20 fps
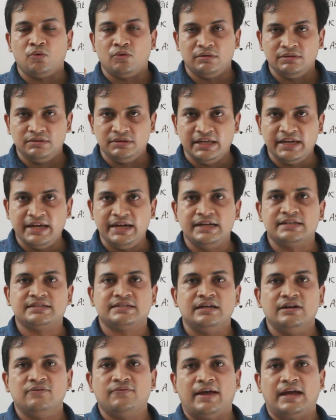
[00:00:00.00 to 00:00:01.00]
they
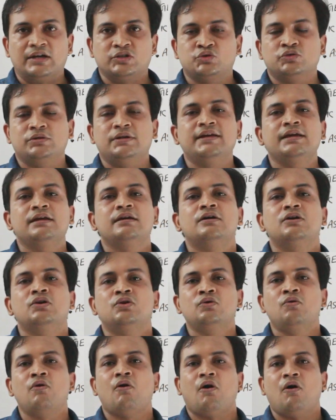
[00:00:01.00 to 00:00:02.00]
itself actually
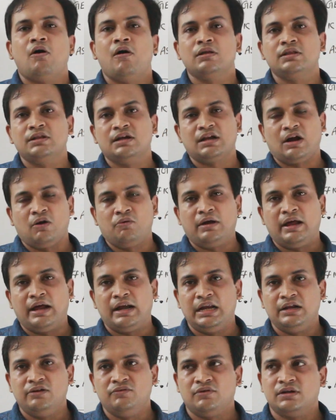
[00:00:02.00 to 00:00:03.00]
do all the ground
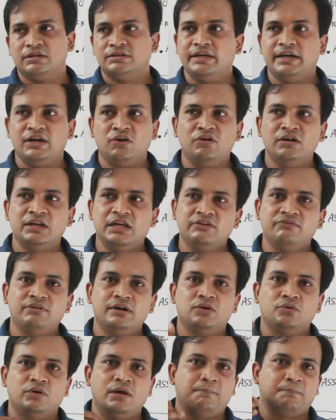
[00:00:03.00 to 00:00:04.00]
handling work. They don't give
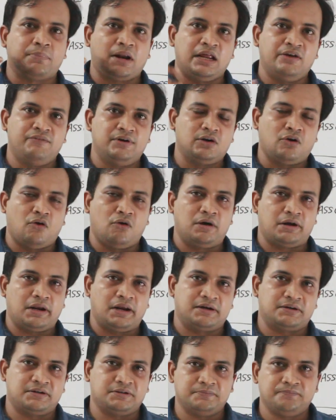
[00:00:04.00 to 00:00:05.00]
it to a private
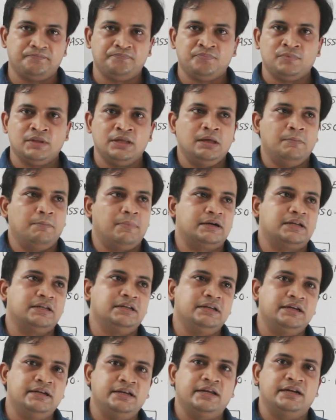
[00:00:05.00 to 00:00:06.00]
contractor. But
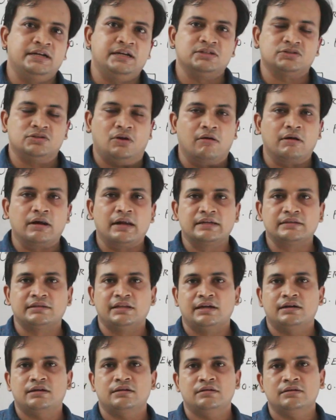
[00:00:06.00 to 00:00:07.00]
in India, it is not like
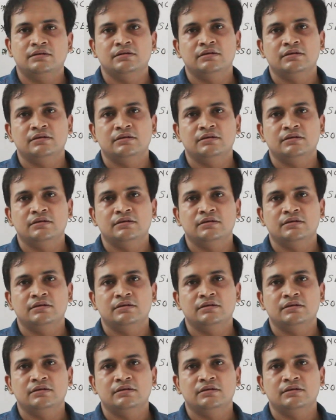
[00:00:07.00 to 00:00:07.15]
that.